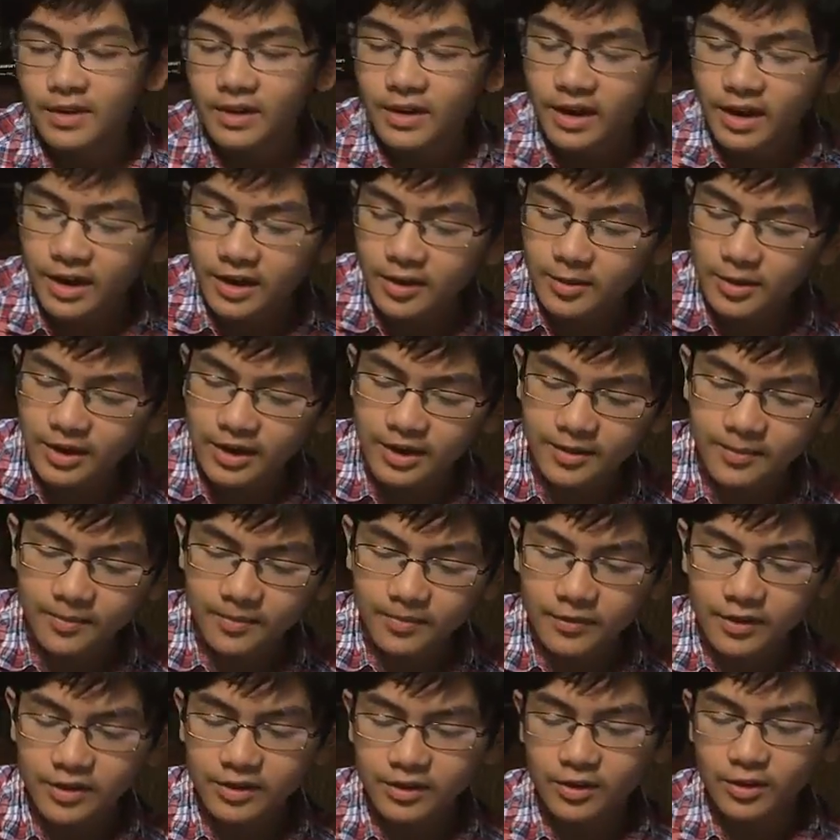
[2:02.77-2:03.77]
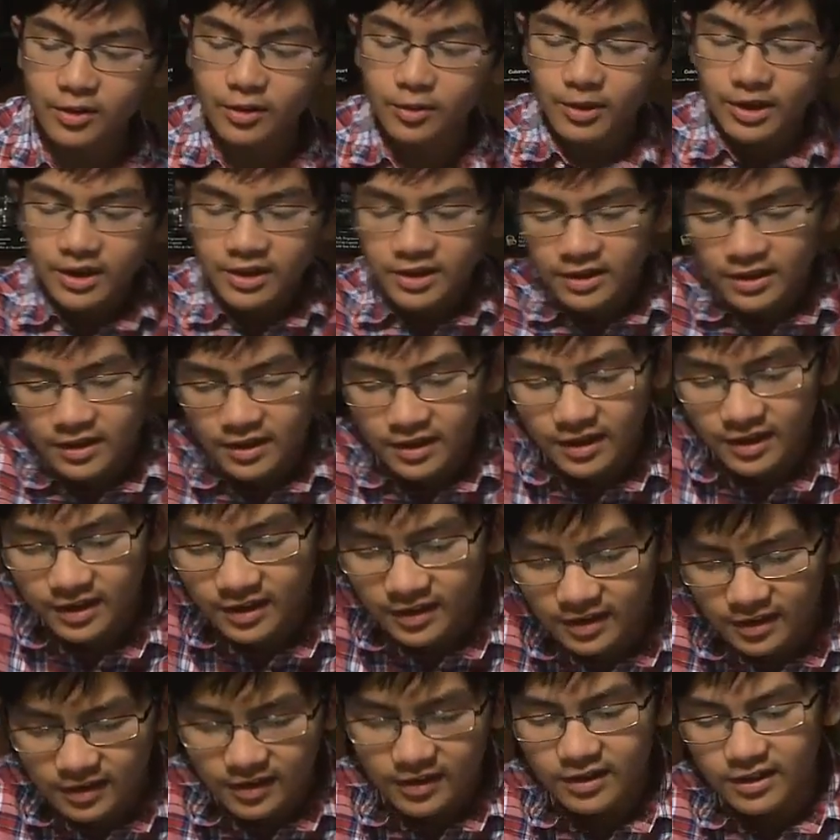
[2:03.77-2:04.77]
Anyway, so the way to eat
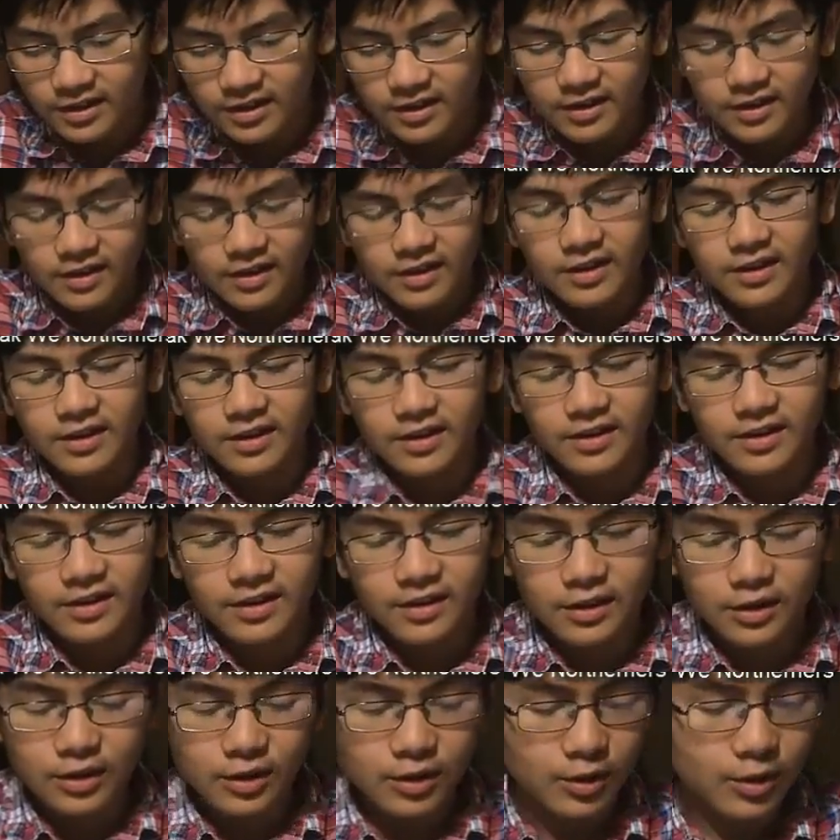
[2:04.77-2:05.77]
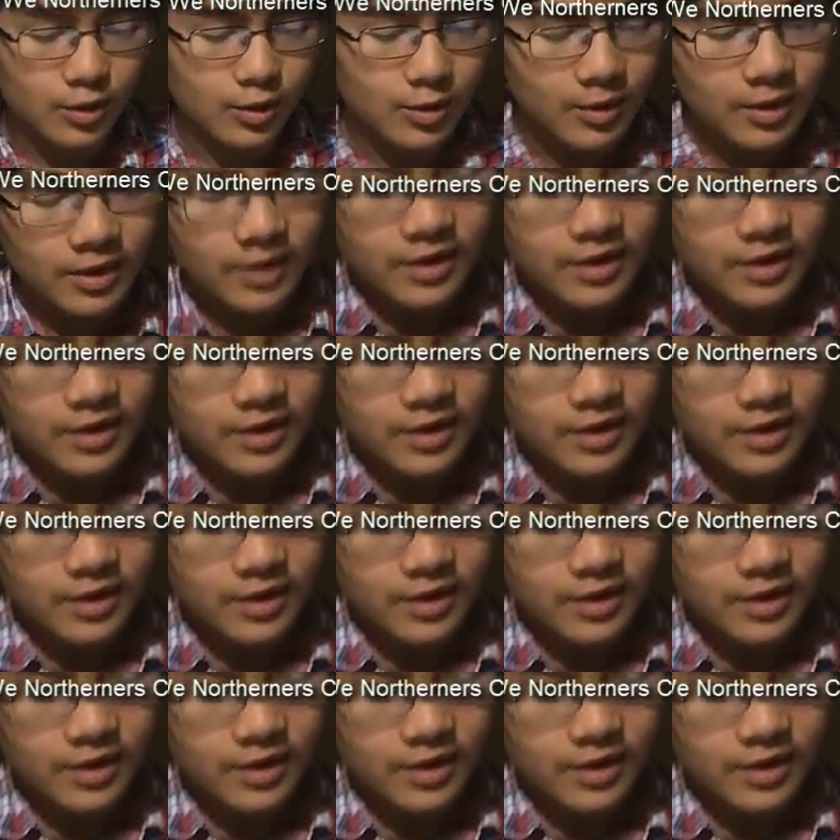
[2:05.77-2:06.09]
this is to